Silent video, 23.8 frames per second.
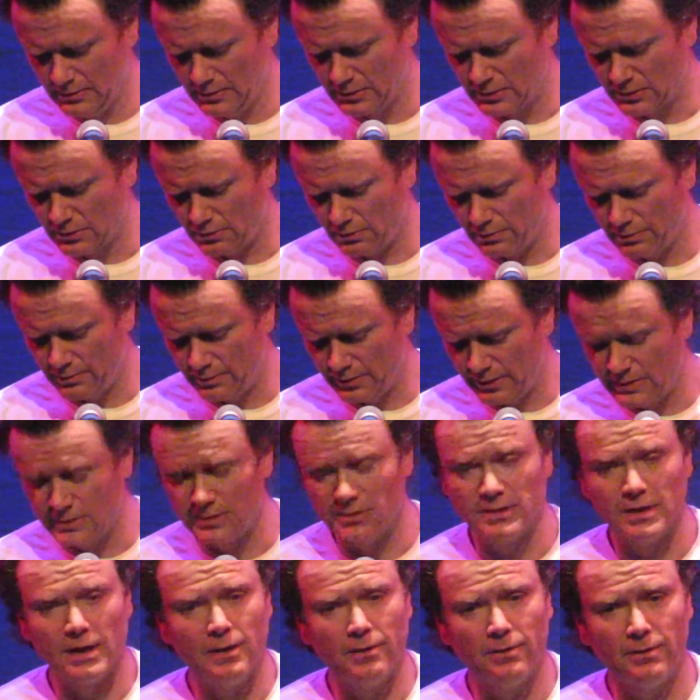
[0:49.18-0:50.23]
It's called This
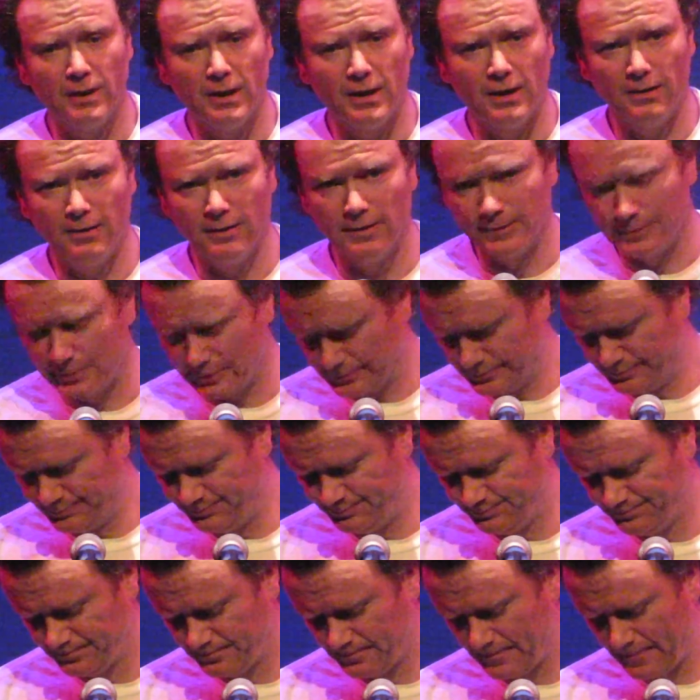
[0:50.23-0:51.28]
Is Our Ireland.
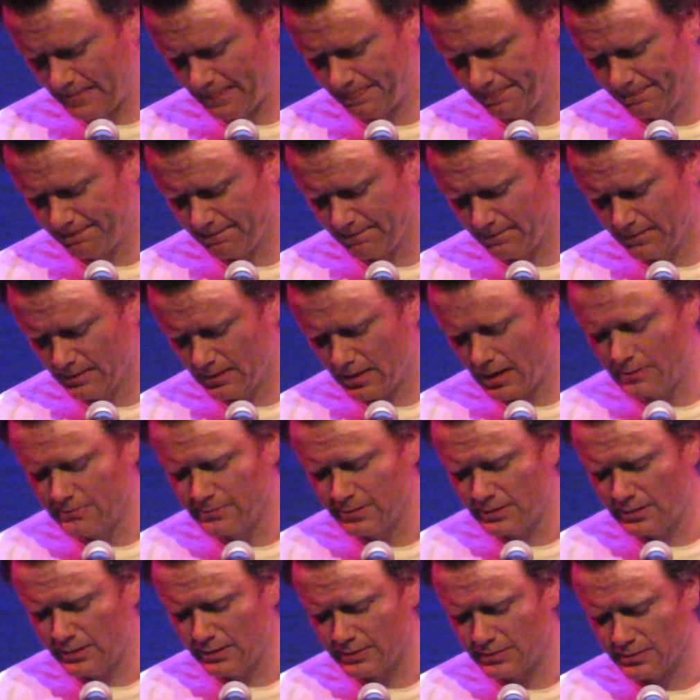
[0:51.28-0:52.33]

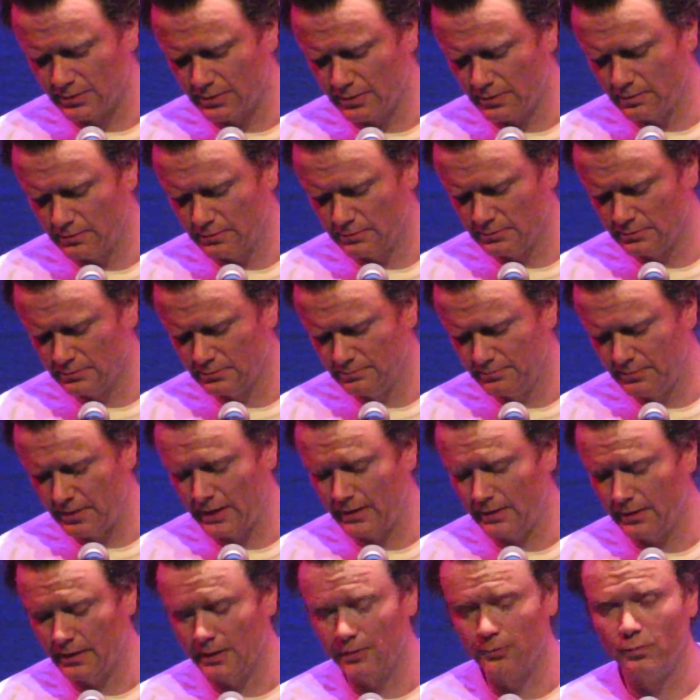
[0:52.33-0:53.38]
100 years ago,
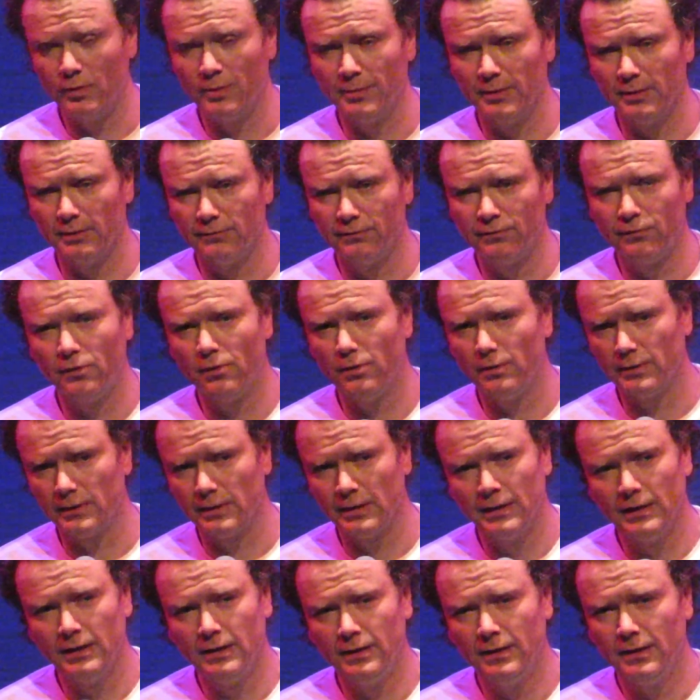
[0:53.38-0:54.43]
men and women fought
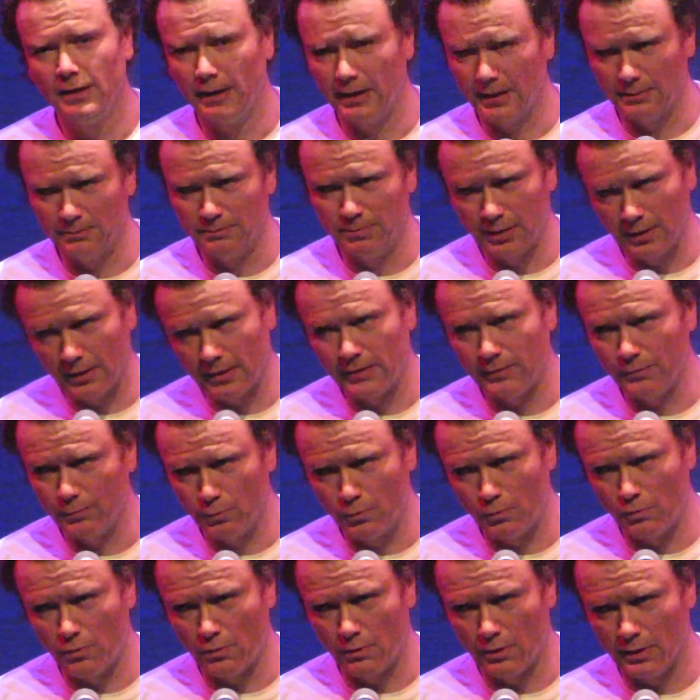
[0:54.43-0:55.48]
a bloody
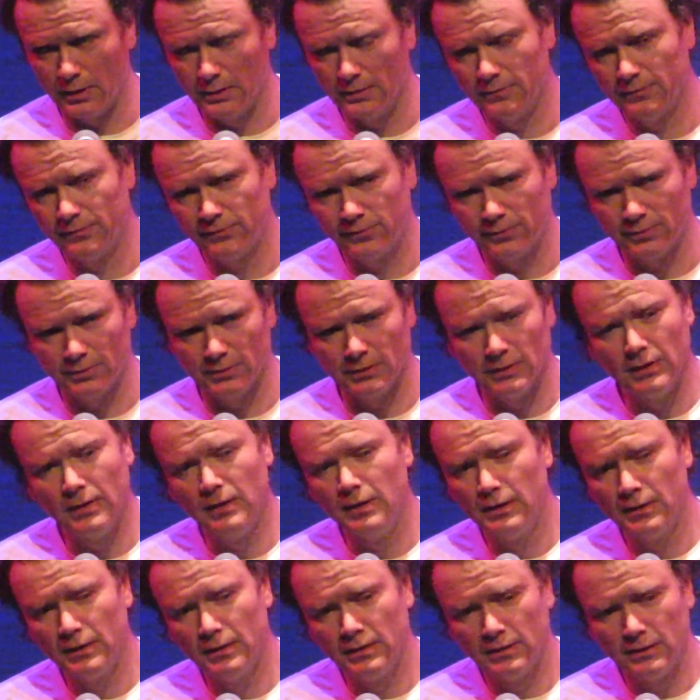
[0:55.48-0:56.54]
war for
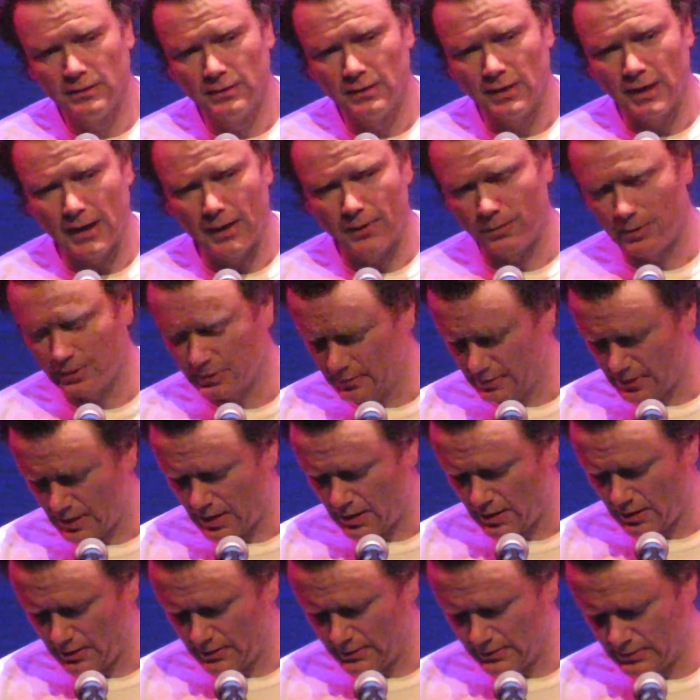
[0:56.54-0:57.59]
our
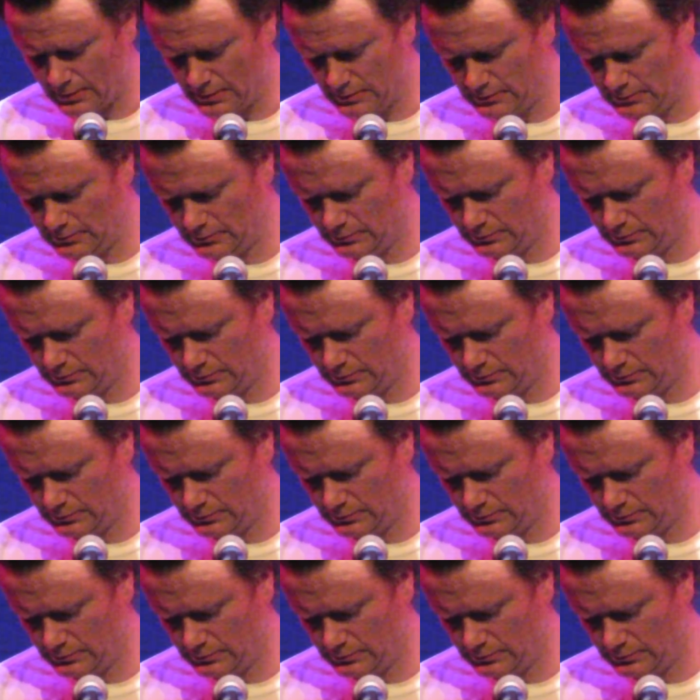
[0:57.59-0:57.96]
Ireland.